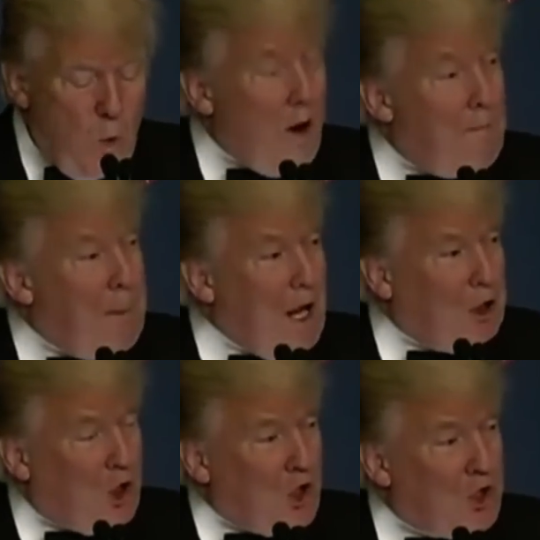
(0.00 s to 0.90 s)
We're
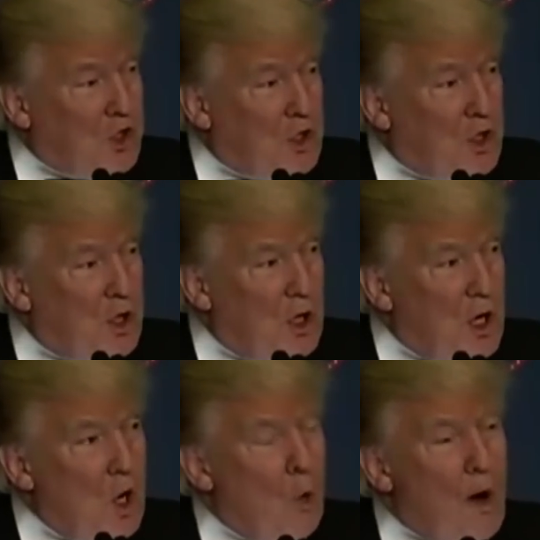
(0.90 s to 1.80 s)
builders.
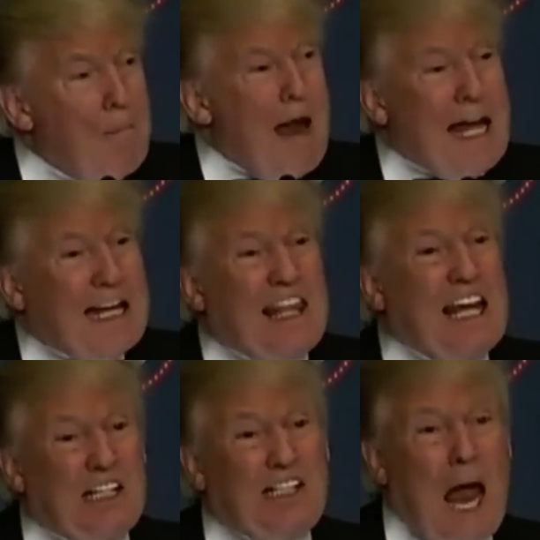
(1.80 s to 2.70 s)
We make
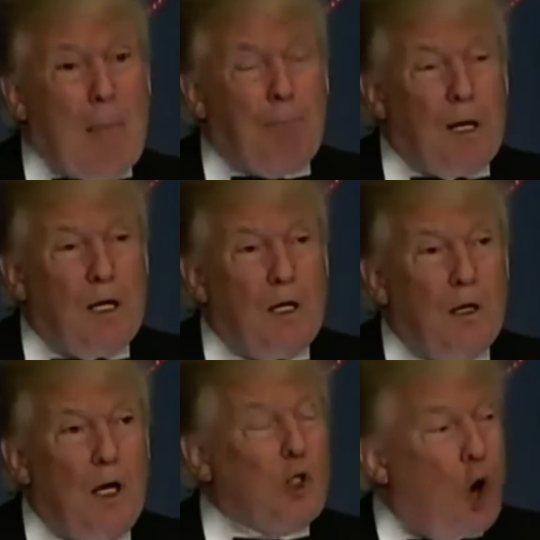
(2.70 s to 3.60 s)
things happen.
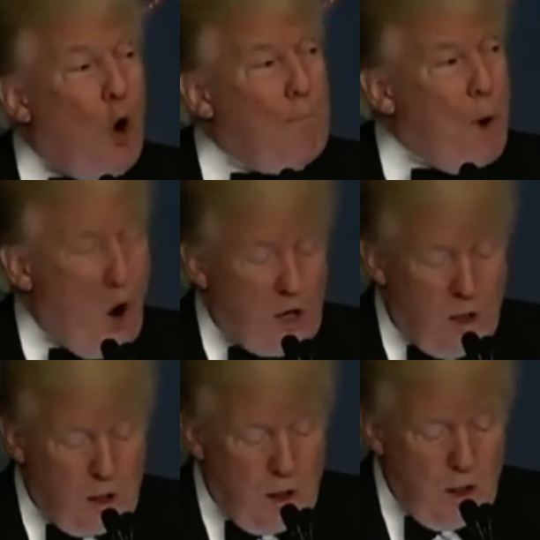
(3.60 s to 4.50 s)
It's so
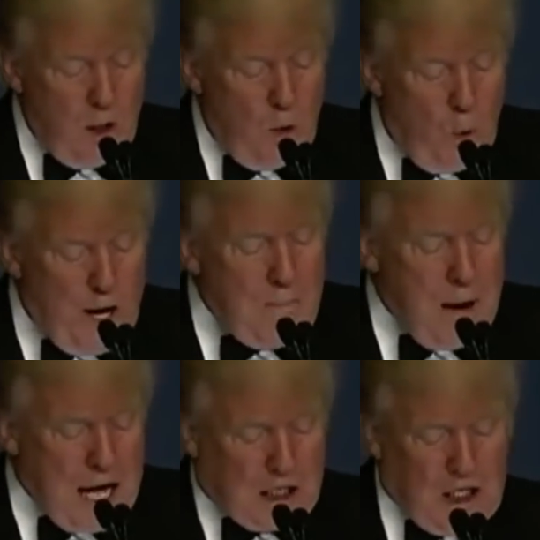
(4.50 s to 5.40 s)
important. We
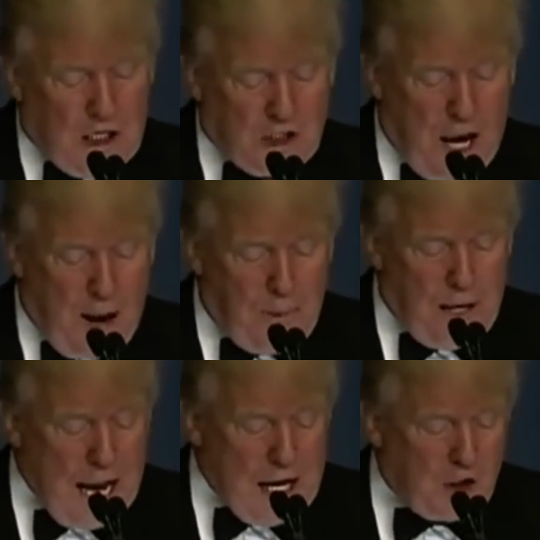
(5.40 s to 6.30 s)
make things
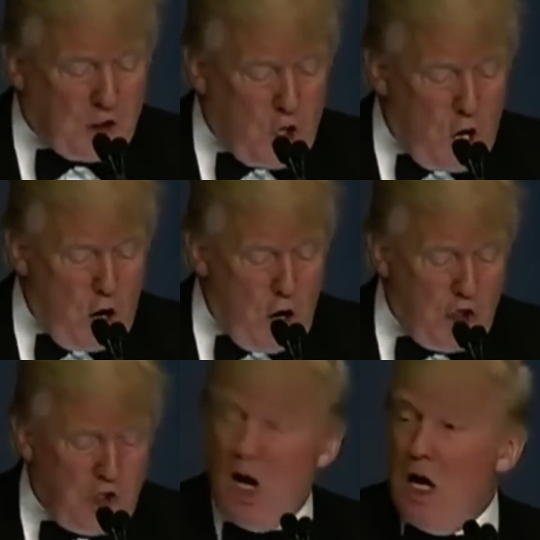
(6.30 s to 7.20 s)
happen. And it's
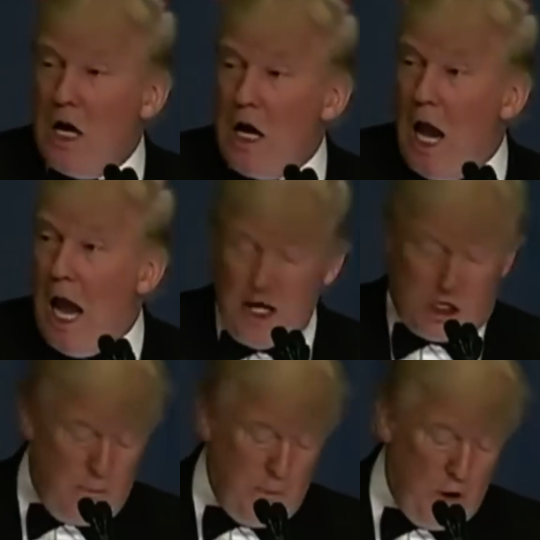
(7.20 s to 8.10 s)
courage
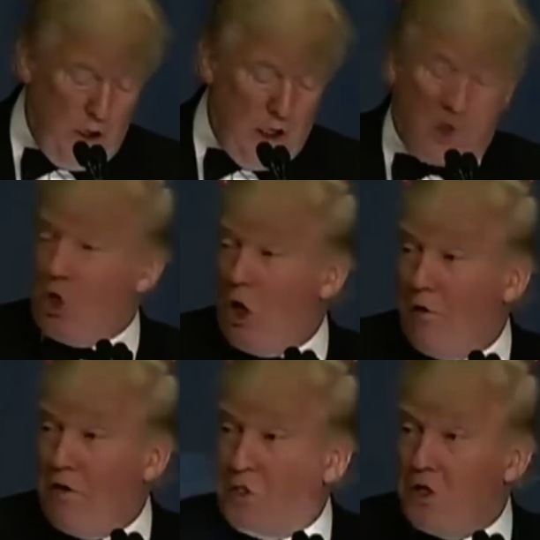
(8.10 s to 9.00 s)
and community
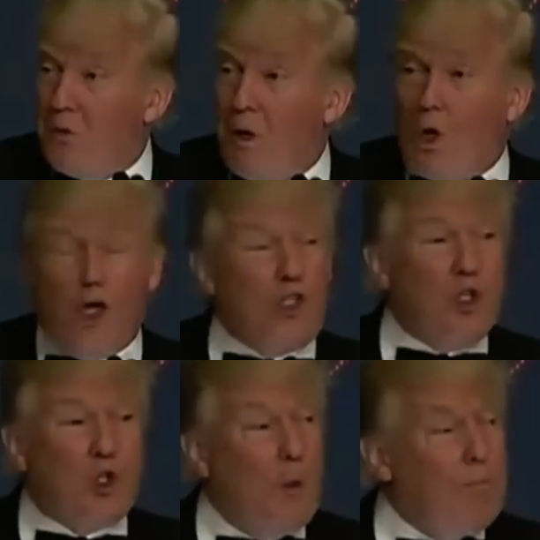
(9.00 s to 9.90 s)
service, because
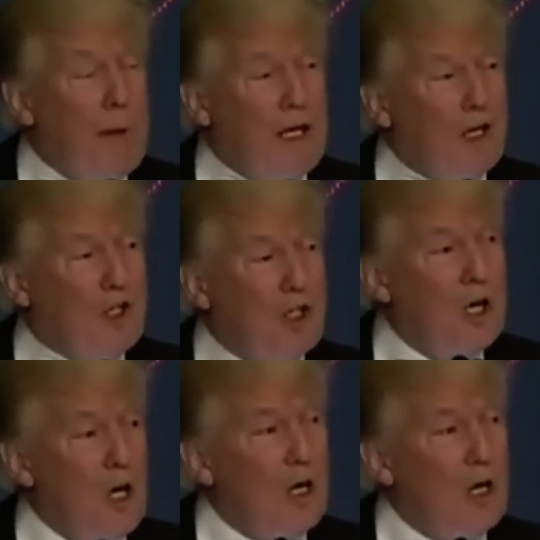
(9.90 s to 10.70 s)
there's tremendous